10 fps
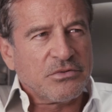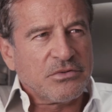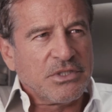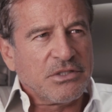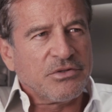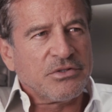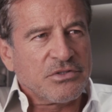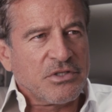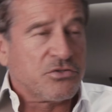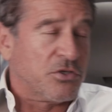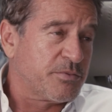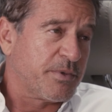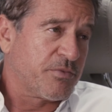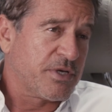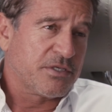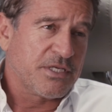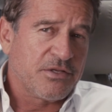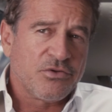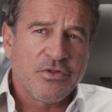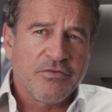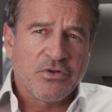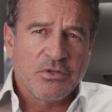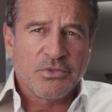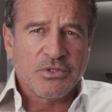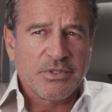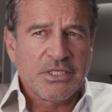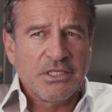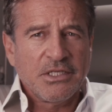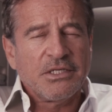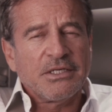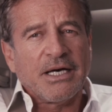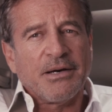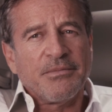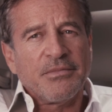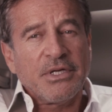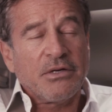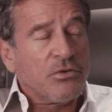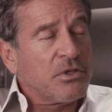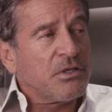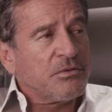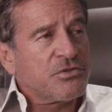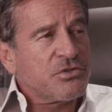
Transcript: There's lots of people around town who they follow, by the way. Well, it's